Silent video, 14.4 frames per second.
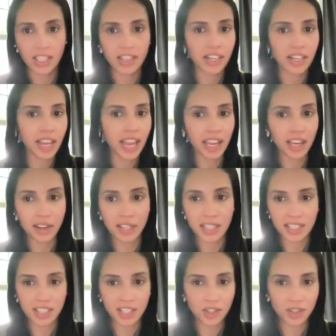their anger
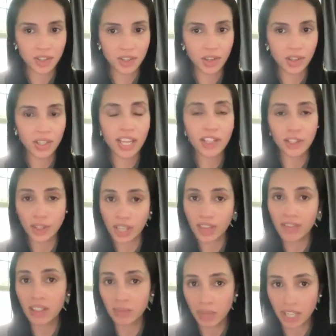is control, and you're
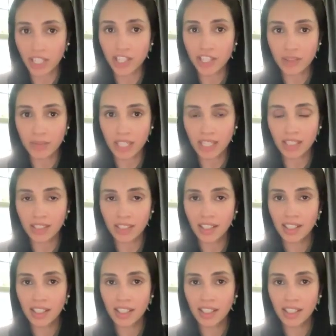giving a punishment,